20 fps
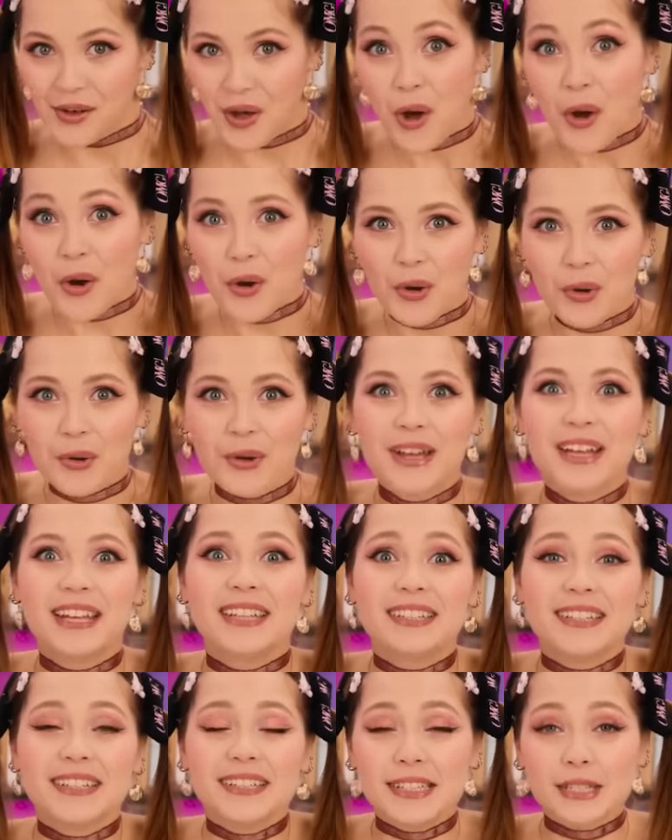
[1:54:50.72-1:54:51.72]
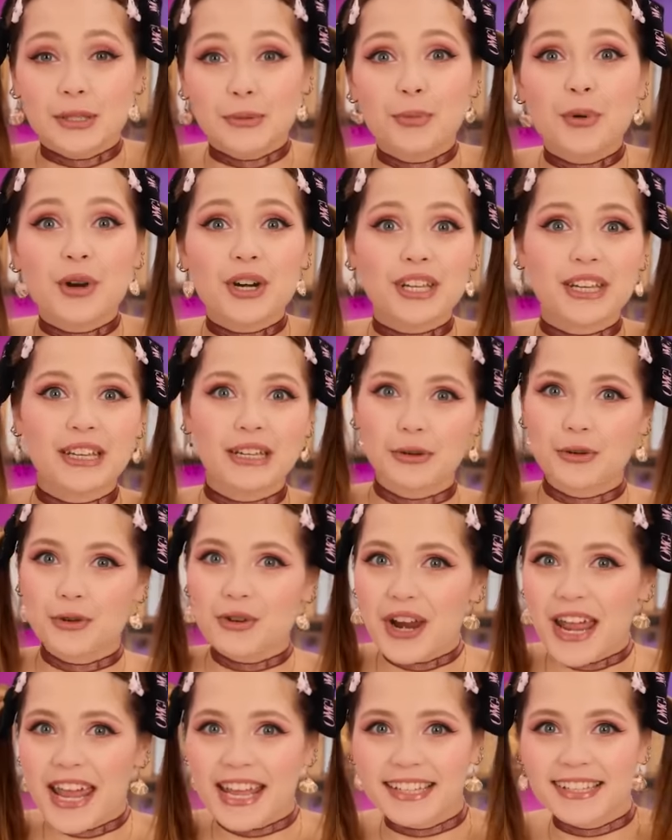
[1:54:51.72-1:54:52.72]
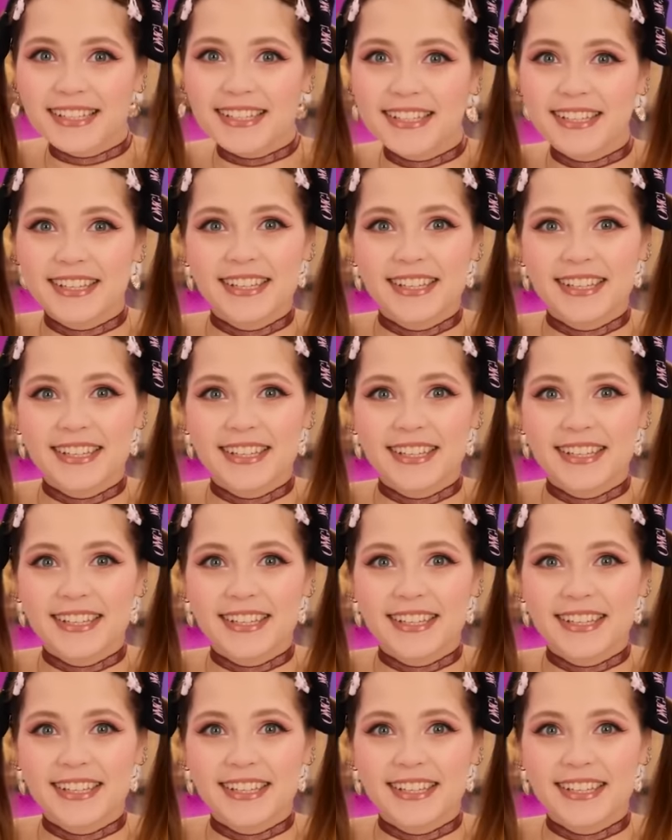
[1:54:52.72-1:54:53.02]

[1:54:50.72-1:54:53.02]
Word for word: Oh, this is working great!